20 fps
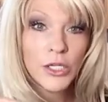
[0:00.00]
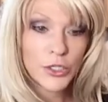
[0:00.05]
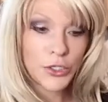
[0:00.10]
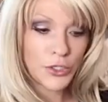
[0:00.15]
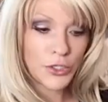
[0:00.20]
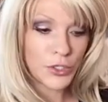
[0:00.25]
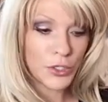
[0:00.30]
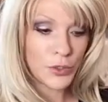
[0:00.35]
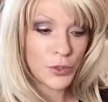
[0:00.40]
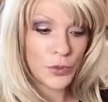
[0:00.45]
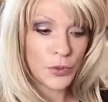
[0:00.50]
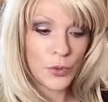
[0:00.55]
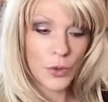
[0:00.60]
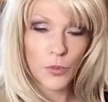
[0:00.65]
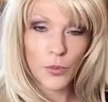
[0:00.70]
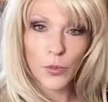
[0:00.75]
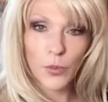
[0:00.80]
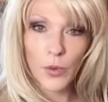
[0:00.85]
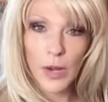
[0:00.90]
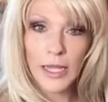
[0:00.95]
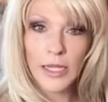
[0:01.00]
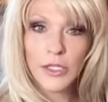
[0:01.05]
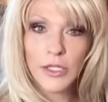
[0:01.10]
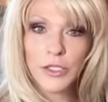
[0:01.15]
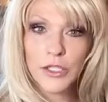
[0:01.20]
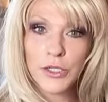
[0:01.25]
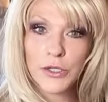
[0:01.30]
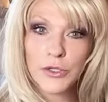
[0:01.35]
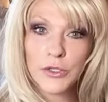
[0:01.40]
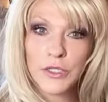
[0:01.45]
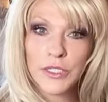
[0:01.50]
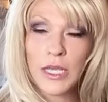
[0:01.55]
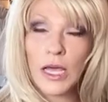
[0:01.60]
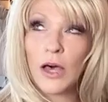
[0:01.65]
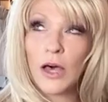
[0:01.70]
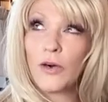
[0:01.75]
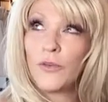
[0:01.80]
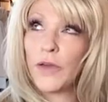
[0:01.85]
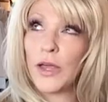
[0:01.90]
to write to yourself